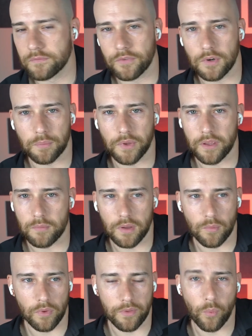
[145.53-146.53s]
for a plane,
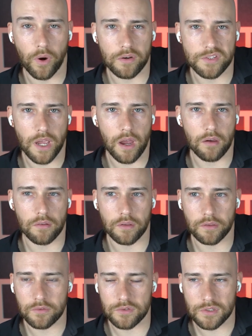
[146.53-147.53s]
maybe one that wears out.
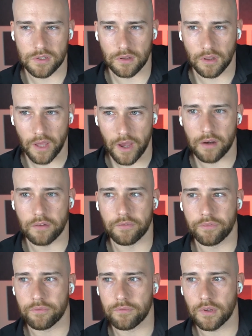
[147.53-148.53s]
Like there's just a lot
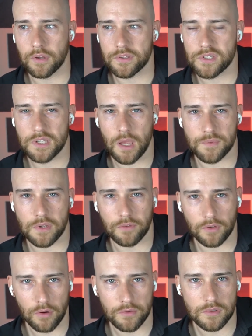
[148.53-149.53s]
of steps you have
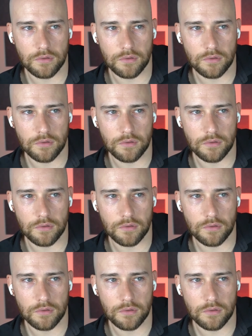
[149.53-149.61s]
to go